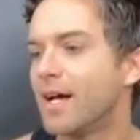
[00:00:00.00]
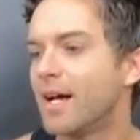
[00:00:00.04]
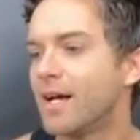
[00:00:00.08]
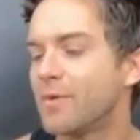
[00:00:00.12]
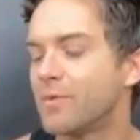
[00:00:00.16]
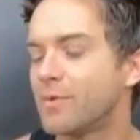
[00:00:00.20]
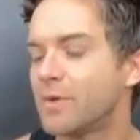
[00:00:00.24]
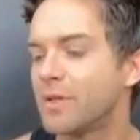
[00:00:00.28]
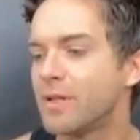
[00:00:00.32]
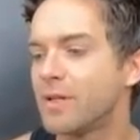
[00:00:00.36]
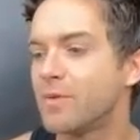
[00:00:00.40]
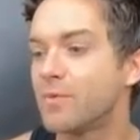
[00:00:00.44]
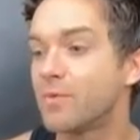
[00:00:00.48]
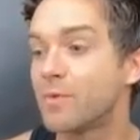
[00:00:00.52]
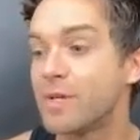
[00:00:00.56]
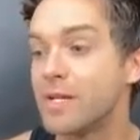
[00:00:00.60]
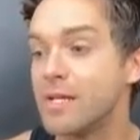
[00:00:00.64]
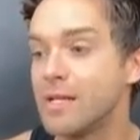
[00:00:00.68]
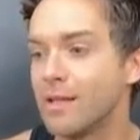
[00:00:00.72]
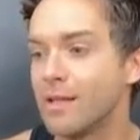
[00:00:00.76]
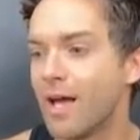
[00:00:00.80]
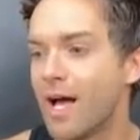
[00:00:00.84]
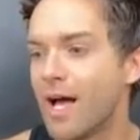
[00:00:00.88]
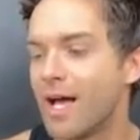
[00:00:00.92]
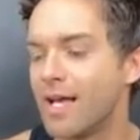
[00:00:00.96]
really
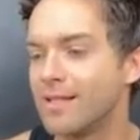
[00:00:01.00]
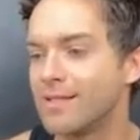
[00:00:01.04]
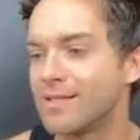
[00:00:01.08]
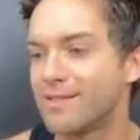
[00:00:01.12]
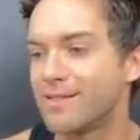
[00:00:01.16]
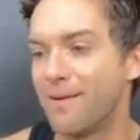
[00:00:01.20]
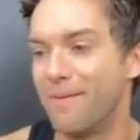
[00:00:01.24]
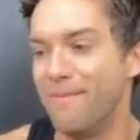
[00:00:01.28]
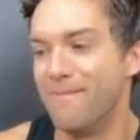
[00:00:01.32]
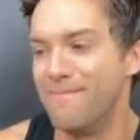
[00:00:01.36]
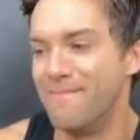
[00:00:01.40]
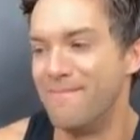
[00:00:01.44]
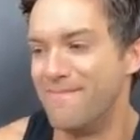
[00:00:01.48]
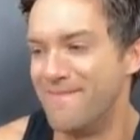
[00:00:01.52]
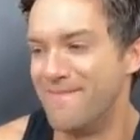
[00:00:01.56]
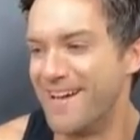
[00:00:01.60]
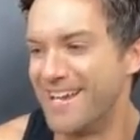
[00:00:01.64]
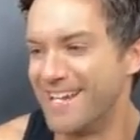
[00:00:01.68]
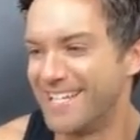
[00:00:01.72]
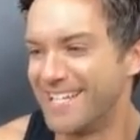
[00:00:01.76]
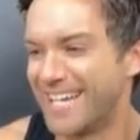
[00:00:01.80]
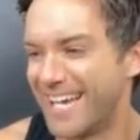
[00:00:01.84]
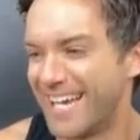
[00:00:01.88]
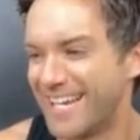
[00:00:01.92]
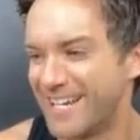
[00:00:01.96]
realized
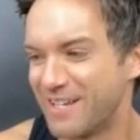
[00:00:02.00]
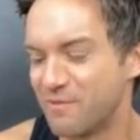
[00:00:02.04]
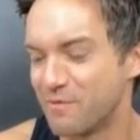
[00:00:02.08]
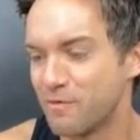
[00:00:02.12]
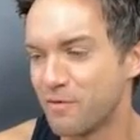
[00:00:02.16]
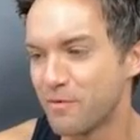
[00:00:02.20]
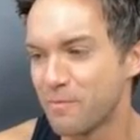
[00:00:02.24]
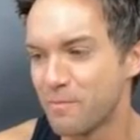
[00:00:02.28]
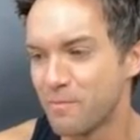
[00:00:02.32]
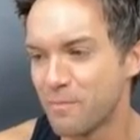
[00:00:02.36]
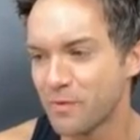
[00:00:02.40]
my kind of